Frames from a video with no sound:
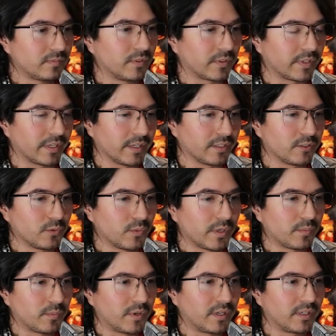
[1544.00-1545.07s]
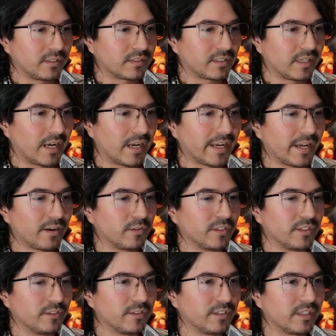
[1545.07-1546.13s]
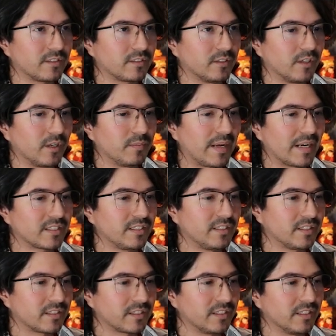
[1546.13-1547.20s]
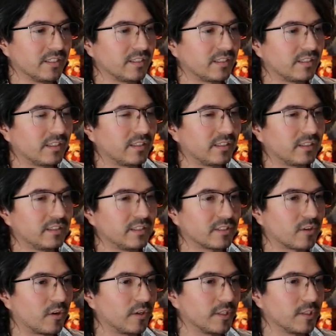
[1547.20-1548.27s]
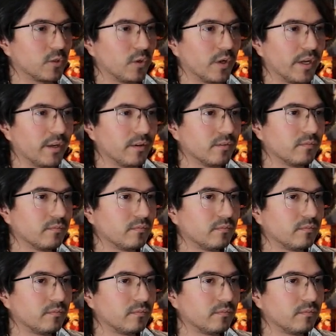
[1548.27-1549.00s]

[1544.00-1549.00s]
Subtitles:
Okay, do I want... I can't really do that, so I'm actually just gonna discard this whole hand.